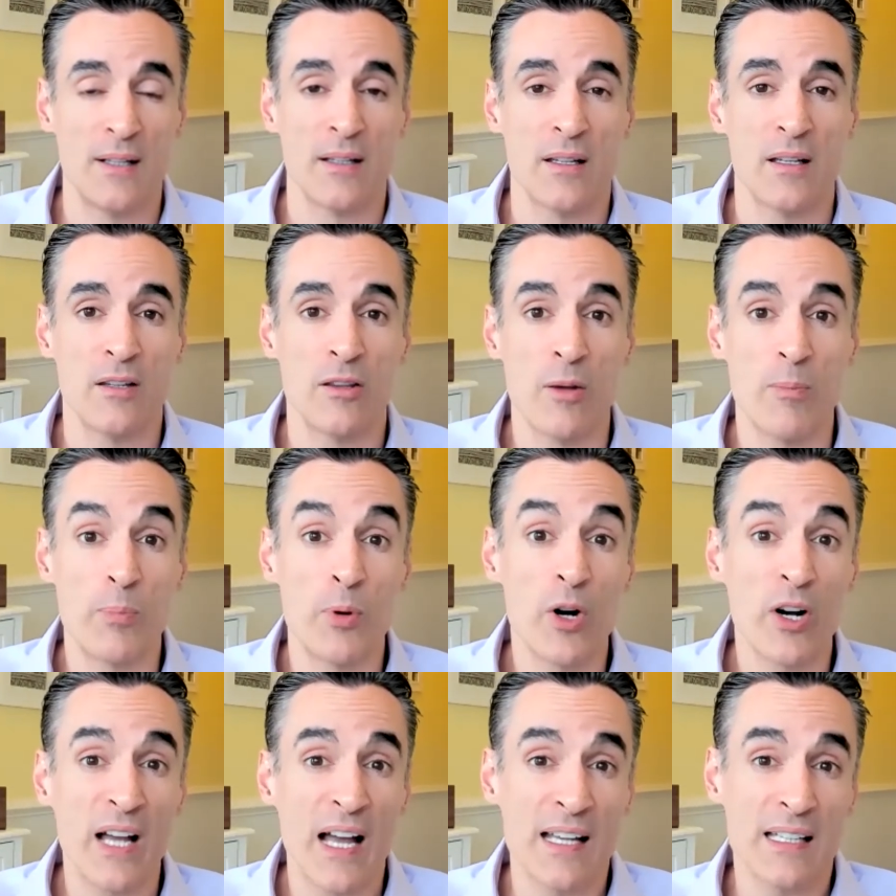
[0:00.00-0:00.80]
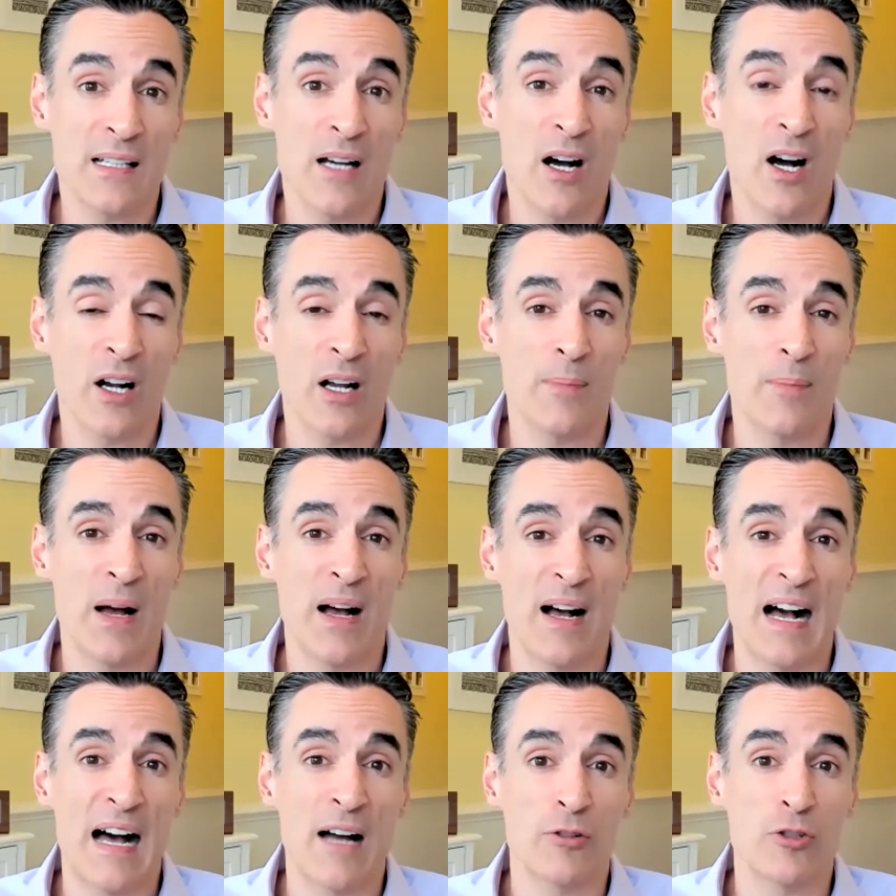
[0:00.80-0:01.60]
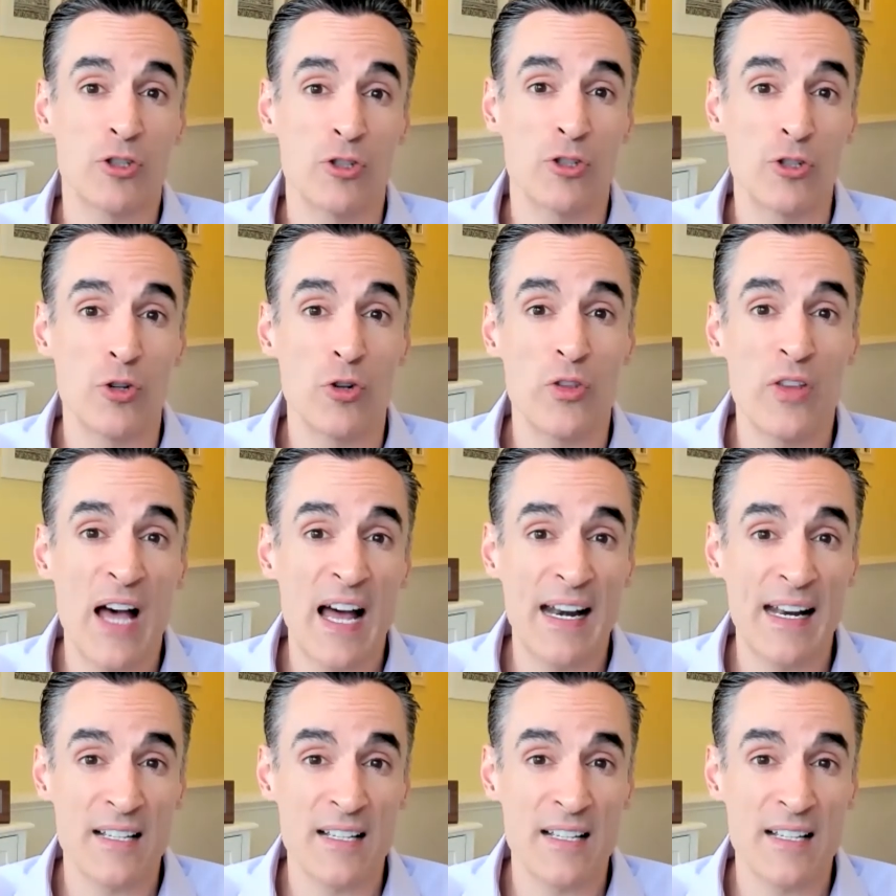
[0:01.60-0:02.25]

In the book, I talk about how to do that